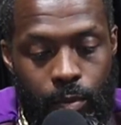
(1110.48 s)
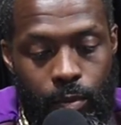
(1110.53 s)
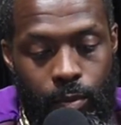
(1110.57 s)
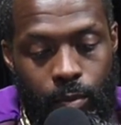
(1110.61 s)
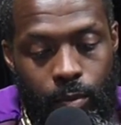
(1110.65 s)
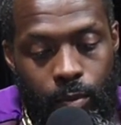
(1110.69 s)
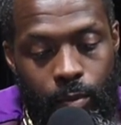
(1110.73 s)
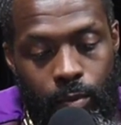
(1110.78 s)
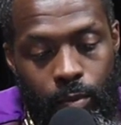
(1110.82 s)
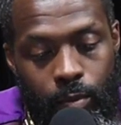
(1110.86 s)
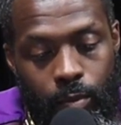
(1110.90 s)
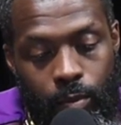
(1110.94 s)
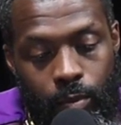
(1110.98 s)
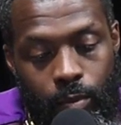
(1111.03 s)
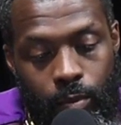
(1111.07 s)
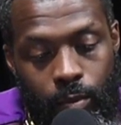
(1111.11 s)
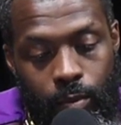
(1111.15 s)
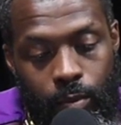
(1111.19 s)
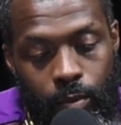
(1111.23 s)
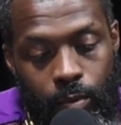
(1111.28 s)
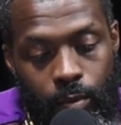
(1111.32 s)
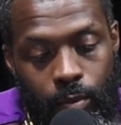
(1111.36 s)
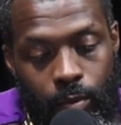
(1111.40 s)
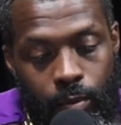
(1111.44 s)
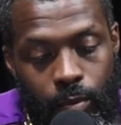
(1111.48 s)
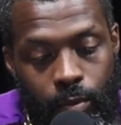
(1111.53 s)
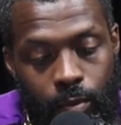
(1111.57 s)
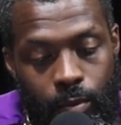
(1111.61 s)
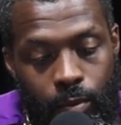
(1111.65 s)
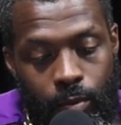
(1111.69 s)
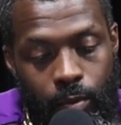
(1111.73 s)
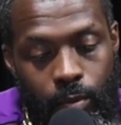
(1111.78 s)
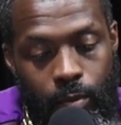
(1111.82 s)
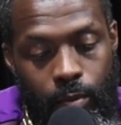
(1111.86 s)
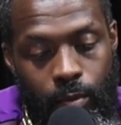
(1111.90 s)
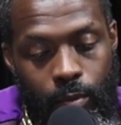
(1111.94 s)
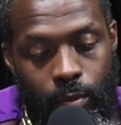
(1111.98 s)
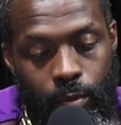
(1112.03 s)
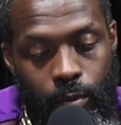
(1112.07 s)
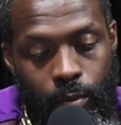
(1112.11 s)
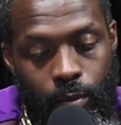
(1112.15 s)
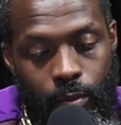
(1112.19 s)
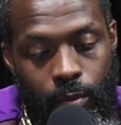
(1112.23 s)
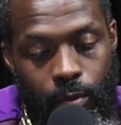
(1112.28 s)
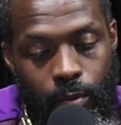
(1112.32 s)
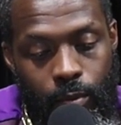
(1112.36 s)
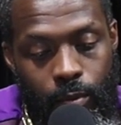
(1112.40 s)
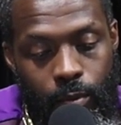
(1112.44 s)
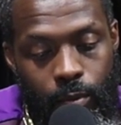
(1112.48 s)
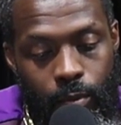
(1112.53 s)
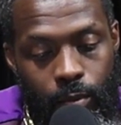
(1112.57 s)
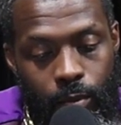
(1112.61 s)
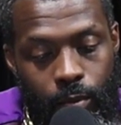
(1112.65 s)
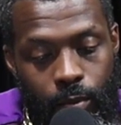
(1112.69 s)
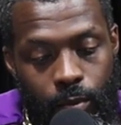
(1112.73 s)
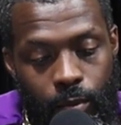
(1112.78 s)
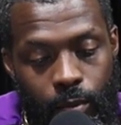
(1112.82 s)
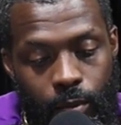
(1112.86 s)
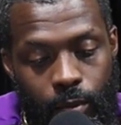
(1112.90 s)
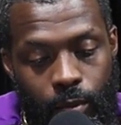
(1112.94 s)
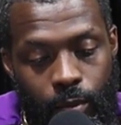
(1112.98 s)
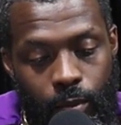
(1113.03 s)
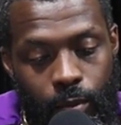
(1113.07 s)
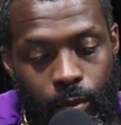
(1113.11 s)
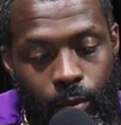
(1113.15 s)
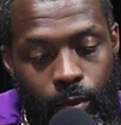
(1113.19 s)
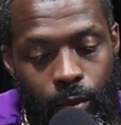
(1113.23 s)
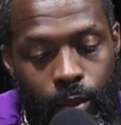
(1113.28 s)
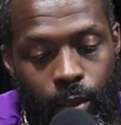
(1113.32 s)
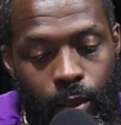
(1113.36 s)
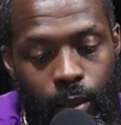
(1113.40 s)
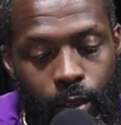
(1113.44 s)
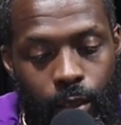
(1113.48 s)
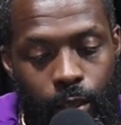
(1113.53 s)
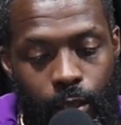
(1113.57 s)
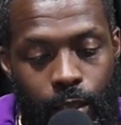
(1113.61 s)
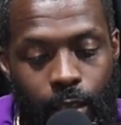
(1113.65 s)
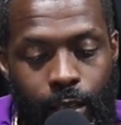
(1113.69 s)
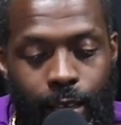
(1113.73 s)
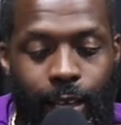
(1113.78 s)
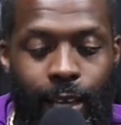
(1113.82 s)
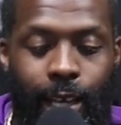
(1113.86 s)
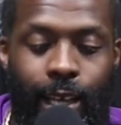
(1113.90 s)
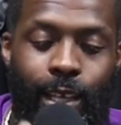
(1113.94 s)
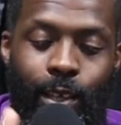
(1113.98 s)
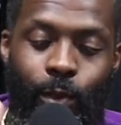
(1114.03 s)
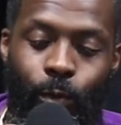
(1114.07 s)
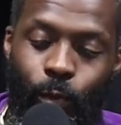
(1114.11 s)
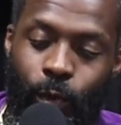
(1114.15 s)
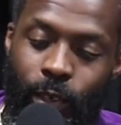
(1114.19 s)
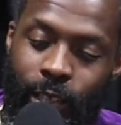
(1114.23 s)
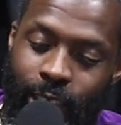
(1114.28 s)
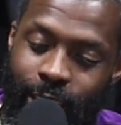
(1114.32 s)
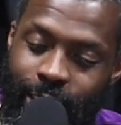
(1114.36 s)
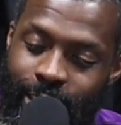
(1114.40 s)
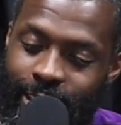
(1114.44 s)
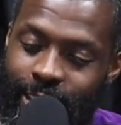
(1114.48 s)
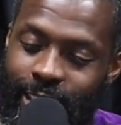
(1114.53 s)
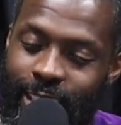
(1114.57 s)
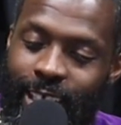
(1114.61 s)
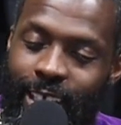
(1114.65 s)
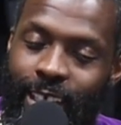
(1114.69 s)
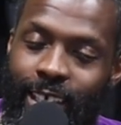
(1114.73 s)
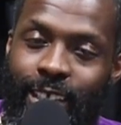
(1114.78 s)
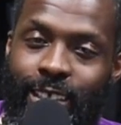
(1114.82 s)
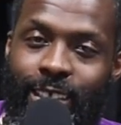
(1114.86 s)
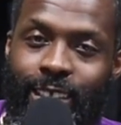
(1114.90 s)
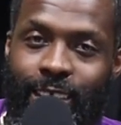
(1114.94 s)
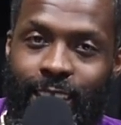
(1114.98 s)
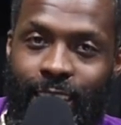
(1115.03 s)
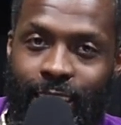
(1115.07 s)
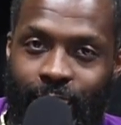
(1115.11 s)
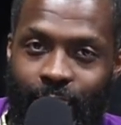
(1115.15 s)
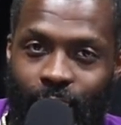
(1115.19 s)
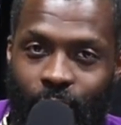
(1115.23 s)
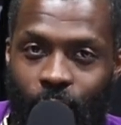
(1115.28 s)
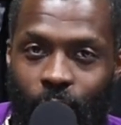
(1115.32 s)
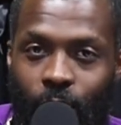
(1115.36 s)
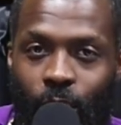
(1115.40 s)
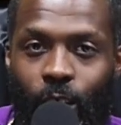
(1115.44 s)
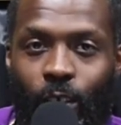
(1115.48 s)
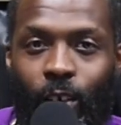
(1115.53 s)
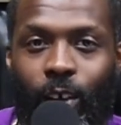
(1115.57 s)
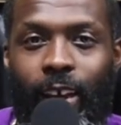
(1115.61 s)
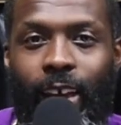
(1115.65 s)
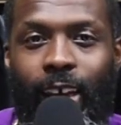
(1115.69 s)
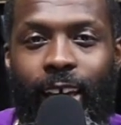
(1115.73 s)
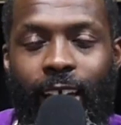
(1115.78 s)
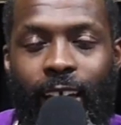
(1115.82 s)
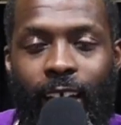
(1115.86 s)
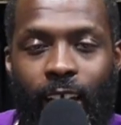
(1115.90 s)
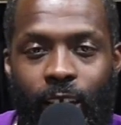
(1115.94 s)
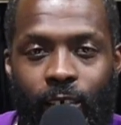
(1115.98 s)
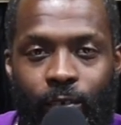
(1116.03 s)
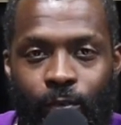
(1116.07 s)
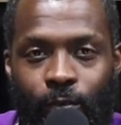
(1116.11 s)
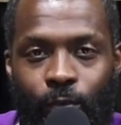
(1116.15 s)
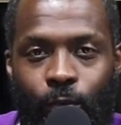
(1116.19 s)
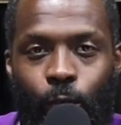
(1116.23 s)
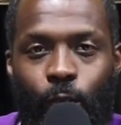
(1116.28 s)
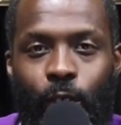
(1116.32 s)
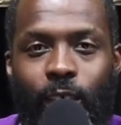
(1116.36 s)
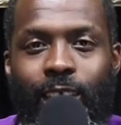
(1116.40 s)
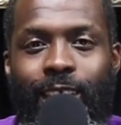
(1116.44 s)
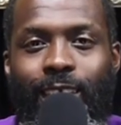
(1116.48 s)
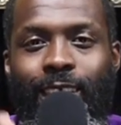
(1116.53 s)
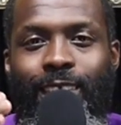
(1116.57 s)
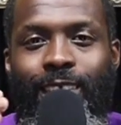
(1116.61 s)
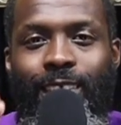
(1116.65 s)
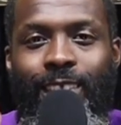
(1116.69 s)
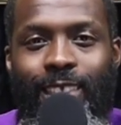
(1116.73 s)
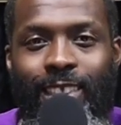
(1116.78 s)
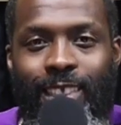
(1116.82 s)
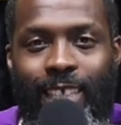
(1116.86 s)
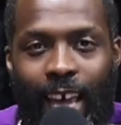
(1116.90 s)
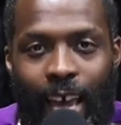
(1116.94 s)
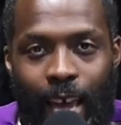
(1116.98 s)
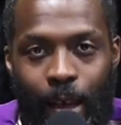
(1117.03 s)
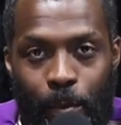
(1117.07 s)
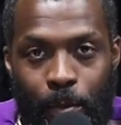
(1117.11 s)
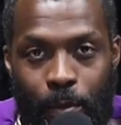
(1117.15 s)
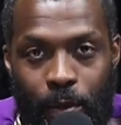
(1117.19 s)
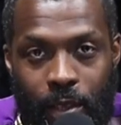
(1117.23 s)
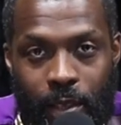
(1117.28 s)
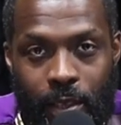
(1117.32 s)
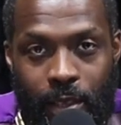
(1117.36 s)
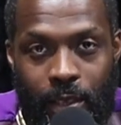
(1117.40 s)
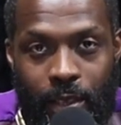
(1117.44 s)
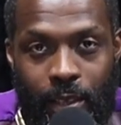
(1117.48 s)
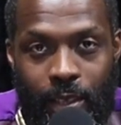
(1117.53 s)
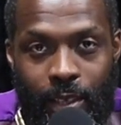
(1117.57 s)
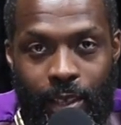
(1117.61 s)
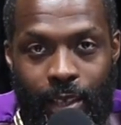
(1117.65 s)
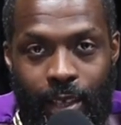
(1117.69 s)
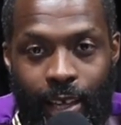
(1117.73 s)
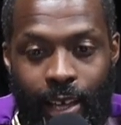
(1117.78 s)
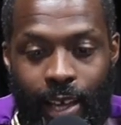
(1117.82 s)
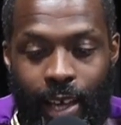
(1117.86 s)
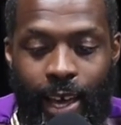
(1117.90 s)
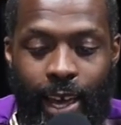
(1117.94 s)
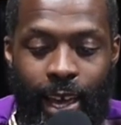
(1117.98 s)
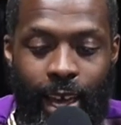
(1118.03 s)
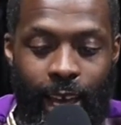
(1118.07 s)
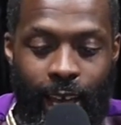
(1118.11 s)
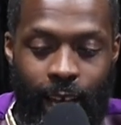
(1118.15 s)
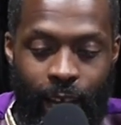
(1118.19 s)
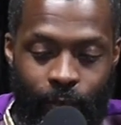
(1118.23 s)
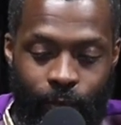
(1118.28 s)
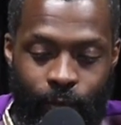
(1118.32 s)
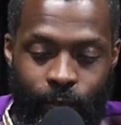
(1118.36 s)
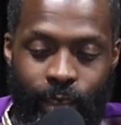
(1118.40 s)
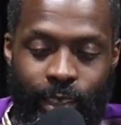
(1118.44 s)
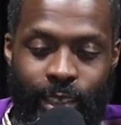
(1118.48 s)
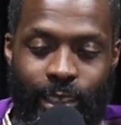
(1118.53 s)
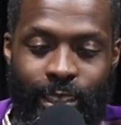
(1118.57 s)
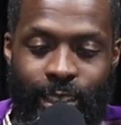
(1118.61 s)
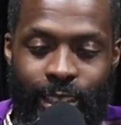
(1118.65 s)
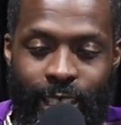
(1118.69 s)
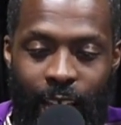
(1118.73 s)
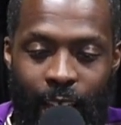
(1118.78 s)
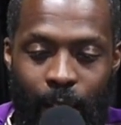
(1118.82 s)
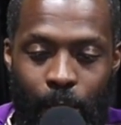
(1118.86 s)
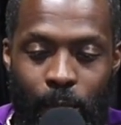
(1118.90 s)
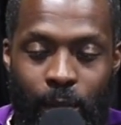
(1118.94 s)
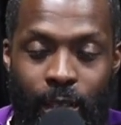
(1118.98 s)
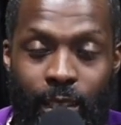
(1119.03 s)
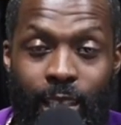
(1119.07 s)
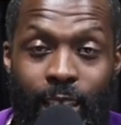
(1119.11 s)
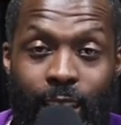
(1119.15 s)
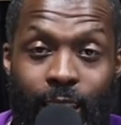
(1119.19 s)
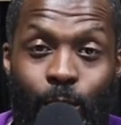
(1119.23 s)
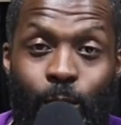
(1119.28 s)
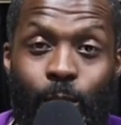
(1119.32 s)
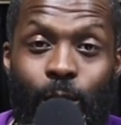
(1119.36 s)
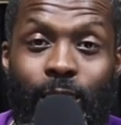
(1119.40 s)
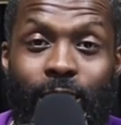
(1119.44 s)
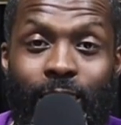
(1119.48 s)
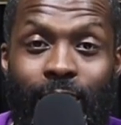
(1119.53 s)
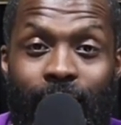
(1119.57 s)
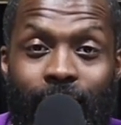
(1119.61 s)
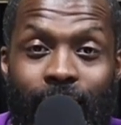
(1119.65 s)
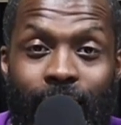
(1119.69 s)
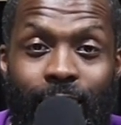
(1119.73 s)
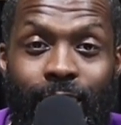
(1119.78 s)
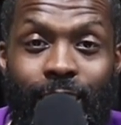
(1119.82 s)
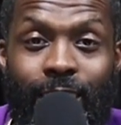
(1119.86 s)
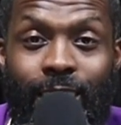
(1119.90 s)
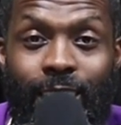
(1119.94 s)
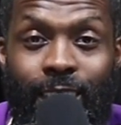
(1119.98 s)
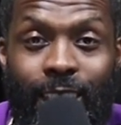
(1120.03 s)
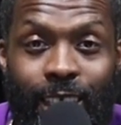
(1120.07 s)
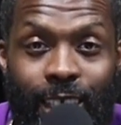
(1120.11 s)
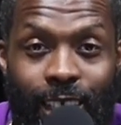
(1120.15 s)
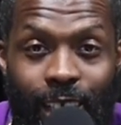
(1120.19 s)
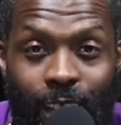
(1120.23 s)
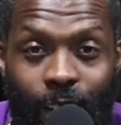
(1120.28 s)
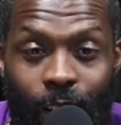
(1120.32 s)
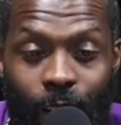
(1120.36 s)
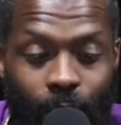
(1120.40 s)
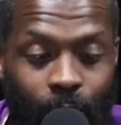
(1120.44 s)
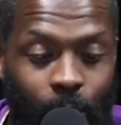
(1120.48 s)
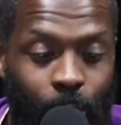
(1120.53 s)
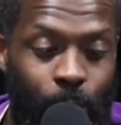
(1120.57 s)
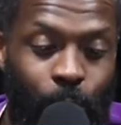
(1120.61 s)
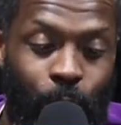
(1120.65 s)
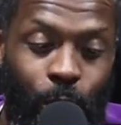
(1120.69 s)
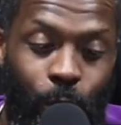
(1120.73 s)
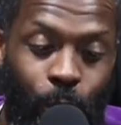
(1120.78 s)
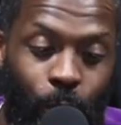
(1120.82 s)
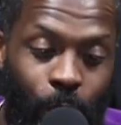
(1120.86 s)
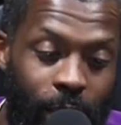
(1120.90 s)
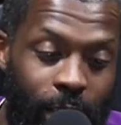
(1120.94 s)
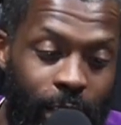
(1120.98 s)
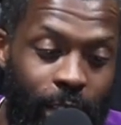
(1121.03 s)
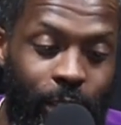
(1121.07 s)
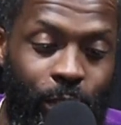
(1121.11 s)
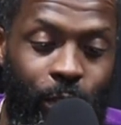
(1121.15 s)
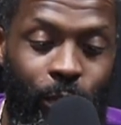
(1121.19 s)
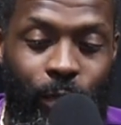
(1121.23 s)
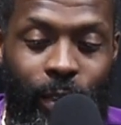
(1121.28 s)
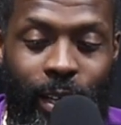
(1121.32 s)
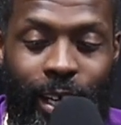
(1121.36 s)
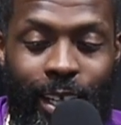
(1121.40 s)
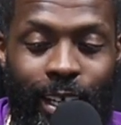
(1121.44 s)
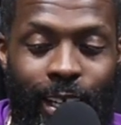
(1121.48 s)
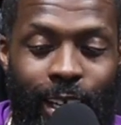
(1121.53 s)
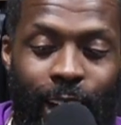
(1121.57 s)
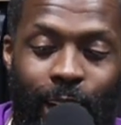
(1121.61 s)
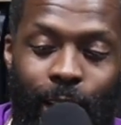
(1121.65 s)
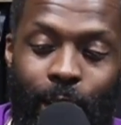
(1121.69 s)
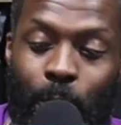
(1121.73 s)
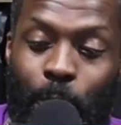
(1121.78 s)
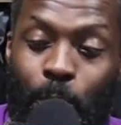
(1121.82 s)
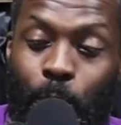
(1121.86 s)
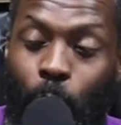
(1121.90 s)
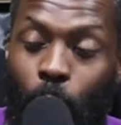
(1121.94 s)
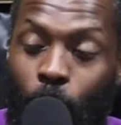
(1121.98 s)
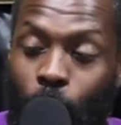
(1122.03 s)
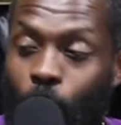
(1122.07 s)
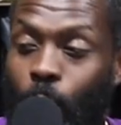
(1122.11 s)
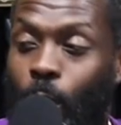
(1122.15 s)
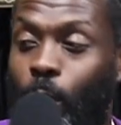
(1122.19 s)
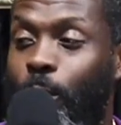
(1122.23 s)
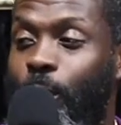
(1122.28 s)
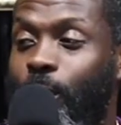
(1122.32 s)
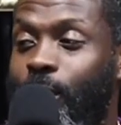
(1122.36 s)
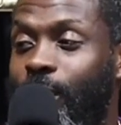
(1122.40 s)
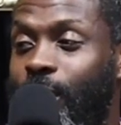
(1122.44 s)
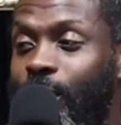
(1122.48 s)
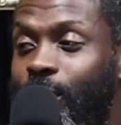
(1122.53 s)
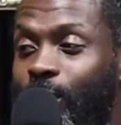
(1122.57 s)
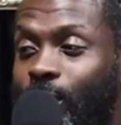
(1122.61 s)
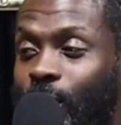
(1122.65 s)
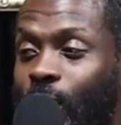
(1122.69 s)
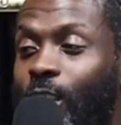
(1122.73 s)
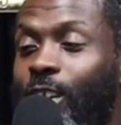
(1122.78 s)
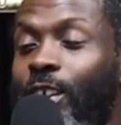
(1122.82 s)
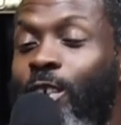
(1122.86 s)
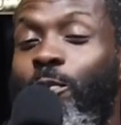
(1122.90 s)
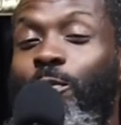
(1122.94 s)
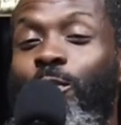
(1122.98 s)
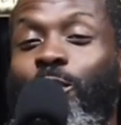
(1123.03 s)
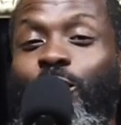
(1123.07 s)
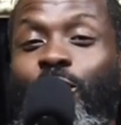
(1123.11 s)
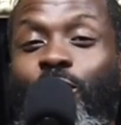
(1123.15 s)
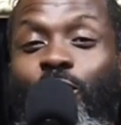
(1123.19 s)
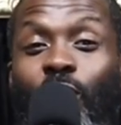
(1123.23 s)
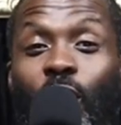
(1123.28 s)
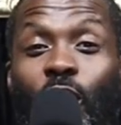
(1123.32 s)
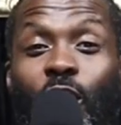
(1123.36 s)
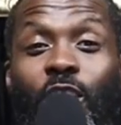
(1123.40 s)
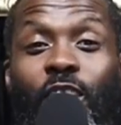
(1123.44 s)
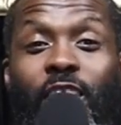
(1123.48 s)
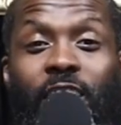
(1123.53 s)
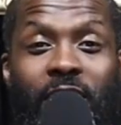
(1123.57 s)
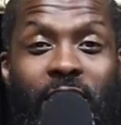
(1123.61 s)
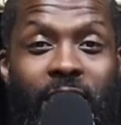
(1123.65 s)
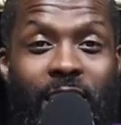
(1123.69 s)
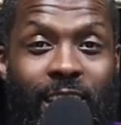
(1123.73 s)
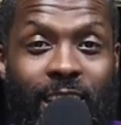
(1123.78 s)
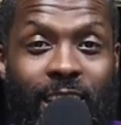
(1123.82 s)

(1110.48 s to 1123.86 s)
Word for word: And he reasoned in the synagogue every Sabbath. He reasoned in the synagogue every Sabbath. Every Sabbath he was in the synagogue. And when you read through it, Paul was journeying.